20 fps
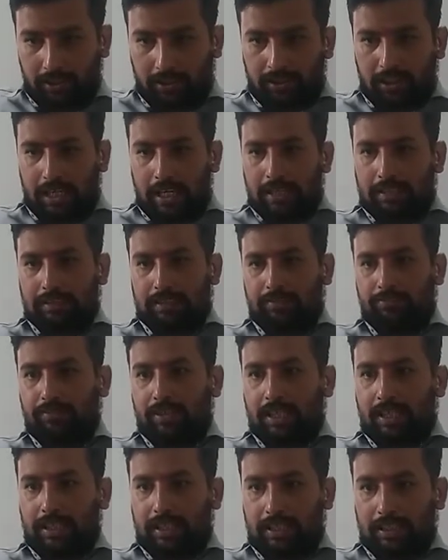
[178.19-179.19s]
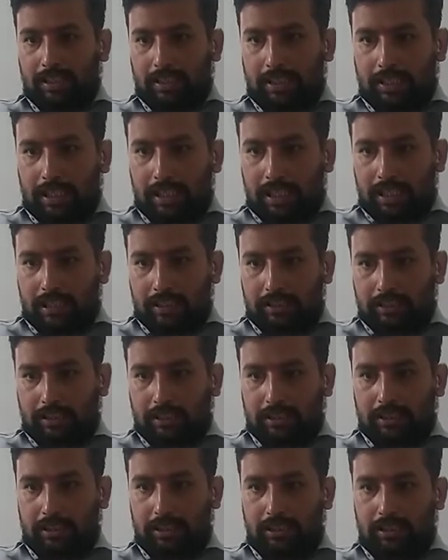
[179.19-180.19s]
that if I ask
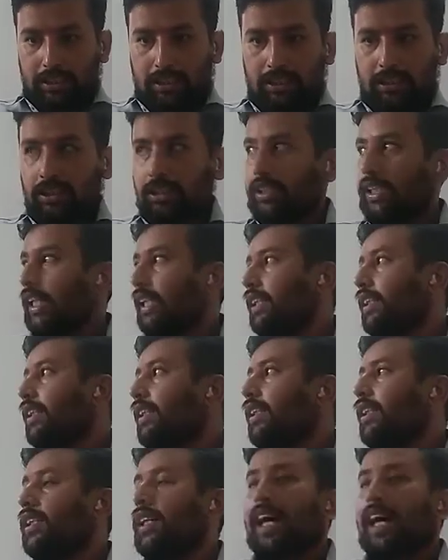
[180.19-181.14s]
that